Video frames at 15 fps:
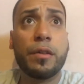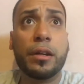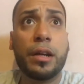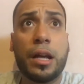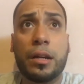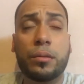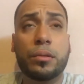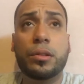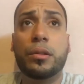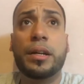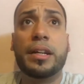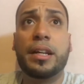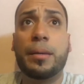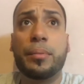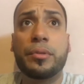I, I don't know.
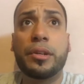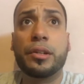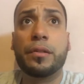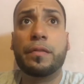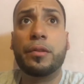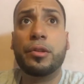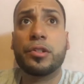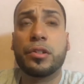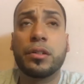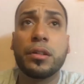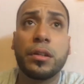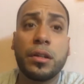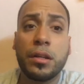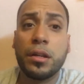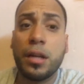I can't predict the future.
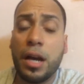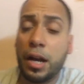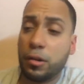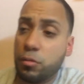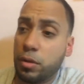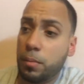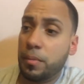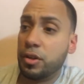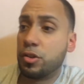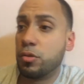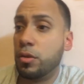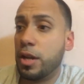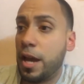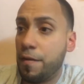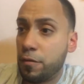I just want to make
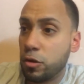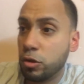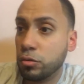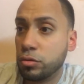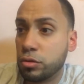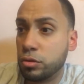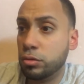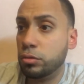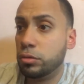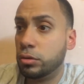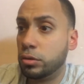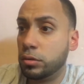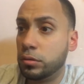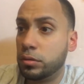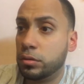sure they have goals too. You
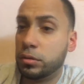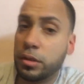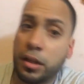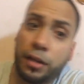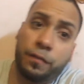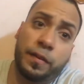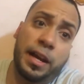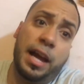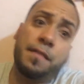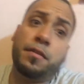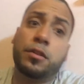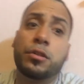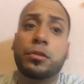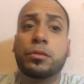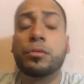know, if I have
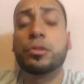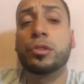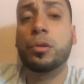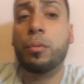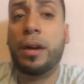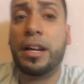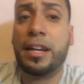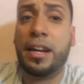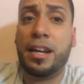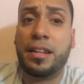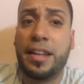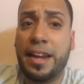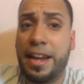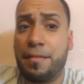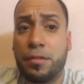a goal, you know, why can't
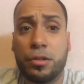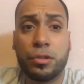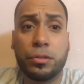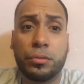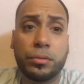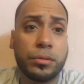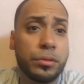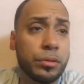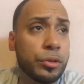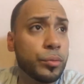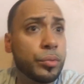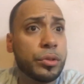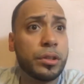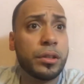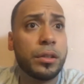they have a goal? You know what
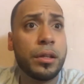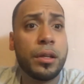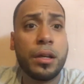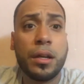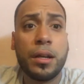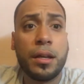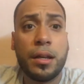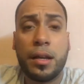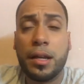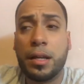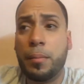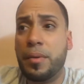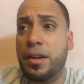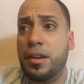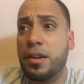I'm saying? It
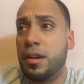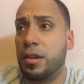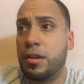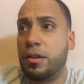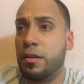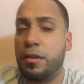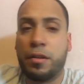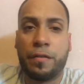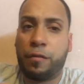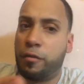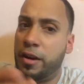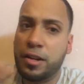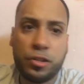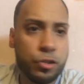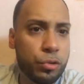could be uh, your,
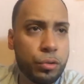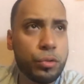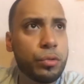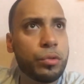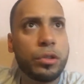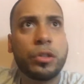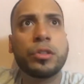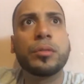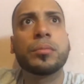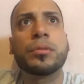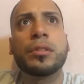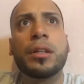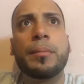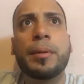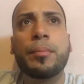friends too. You know what I'm
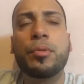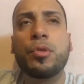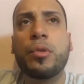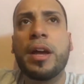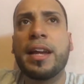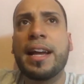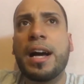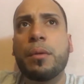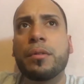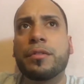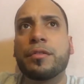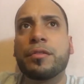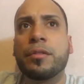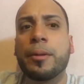saying? People you hang out with.